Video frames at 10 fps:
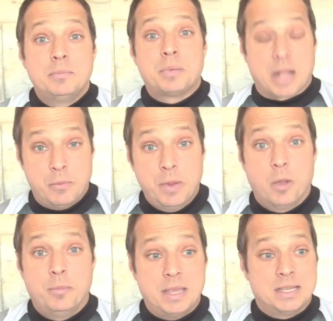but I
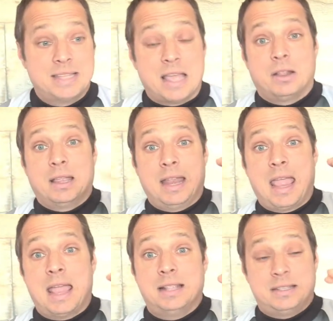will, because that'll
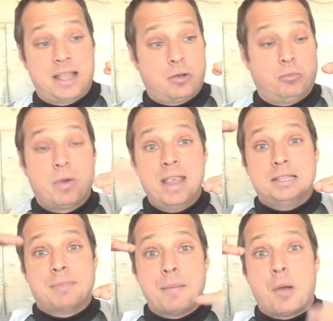enhance and that'll
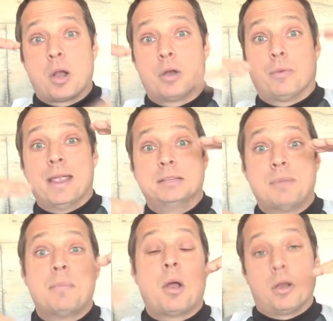raise my bar and raise
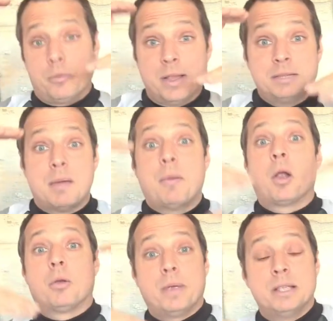my bar and raise my
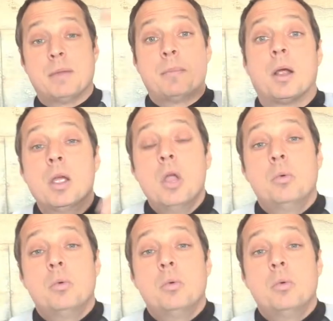bar and raise my bar